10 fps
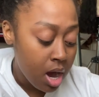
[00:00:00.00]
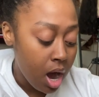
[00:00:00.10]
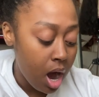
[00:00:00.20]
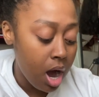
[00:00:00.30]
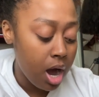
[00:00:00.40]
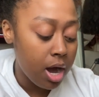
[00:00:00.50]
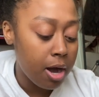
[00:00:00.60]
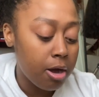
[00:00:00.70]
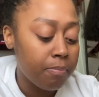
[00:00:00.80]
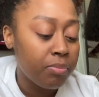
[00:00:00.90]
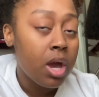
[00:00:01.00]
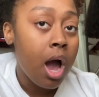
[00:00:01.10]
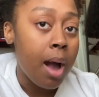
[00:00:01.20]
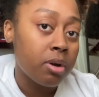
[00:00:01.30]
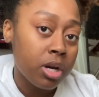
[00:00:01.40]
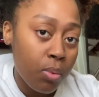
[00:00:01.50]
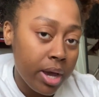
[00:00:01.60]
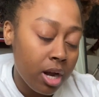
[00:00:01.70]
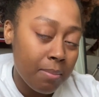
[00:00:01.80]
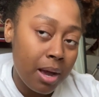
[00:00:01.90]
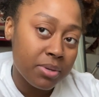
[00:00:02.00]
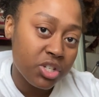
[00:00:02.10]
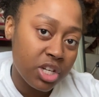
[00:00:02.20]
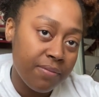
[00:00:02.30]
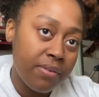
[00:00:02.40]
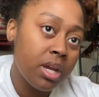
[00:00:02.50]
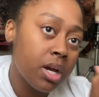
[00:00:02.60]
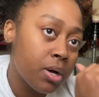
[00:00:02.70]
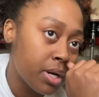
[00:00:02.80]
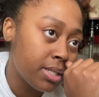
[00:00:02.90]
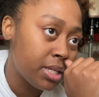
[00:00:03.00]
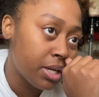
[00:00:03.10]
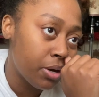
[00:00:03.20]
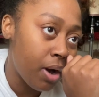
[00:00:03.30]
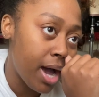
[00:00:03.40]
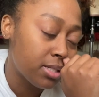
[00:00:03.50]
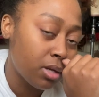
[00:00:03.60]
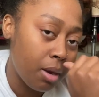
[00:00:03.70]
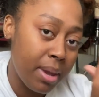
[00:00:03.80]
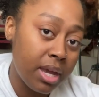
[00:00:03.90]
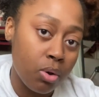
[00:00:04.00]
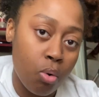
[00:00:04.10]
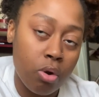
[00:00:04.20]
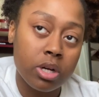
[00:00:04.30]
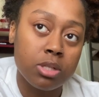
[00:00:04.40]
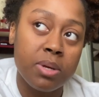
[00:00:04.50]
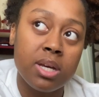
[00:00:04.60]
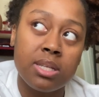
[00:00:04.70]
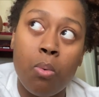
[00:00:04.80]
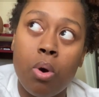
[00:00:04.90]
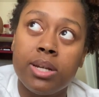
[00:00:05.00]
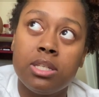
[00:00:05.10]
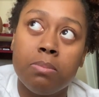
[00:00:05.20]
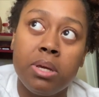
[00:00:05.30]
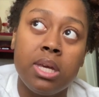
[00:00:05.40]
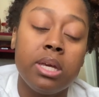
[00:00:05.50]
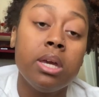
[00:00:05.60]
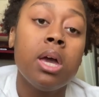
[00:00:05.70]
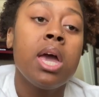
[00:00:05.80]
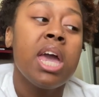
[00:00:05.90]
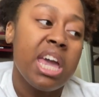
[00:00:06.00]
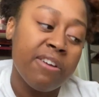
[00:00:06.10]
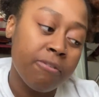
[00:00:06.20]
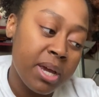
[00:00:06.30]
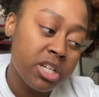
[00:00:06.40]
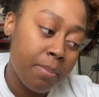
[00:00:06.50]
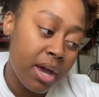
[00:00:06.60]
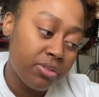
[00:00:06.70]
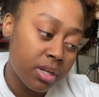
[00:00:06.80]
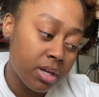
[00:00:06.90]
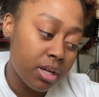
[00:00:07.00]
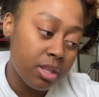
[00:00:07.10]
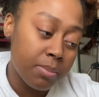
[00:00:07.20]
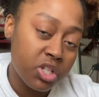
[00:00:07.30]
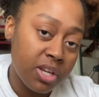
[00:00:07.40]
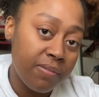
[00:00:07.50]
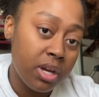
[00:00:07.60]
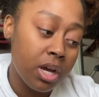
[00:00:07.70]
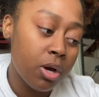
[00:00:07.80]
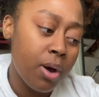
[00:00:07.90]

I'm gonna wait on my machine video until I start making orders because I want it to be information about the machine video.